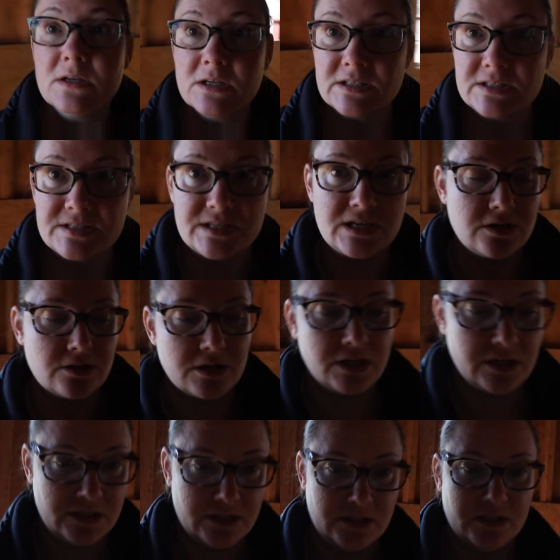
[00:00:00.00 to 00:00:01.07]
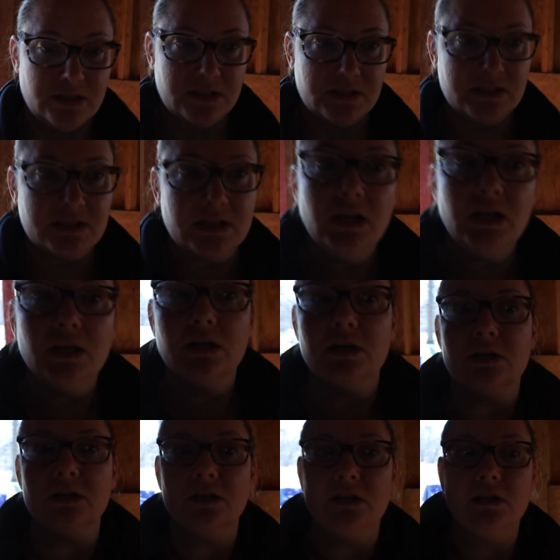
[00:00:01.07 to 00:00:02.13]
because there is
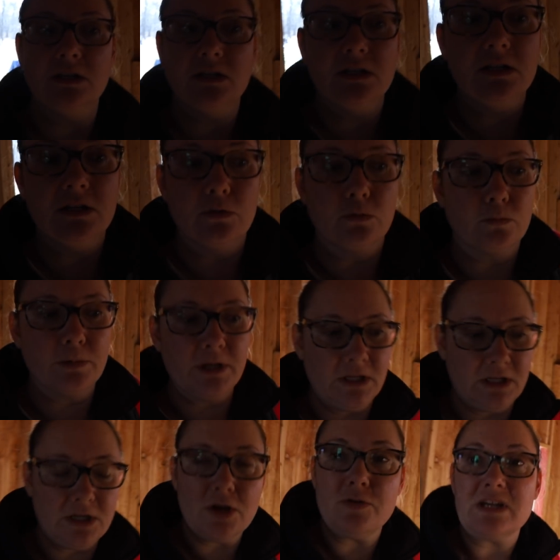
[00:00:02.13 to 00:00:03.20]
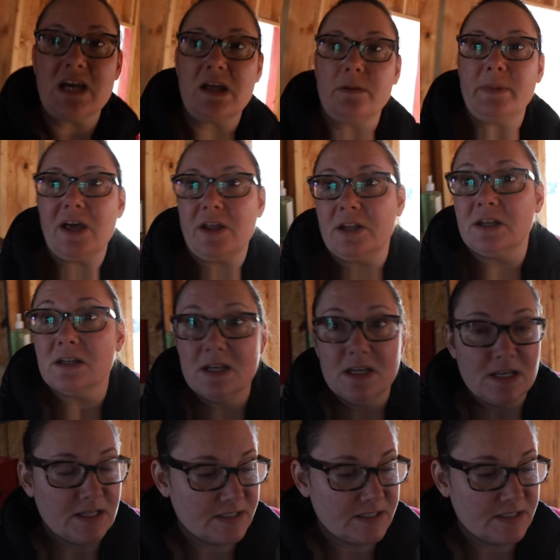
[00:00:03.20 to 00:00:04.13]
really no doubt about it.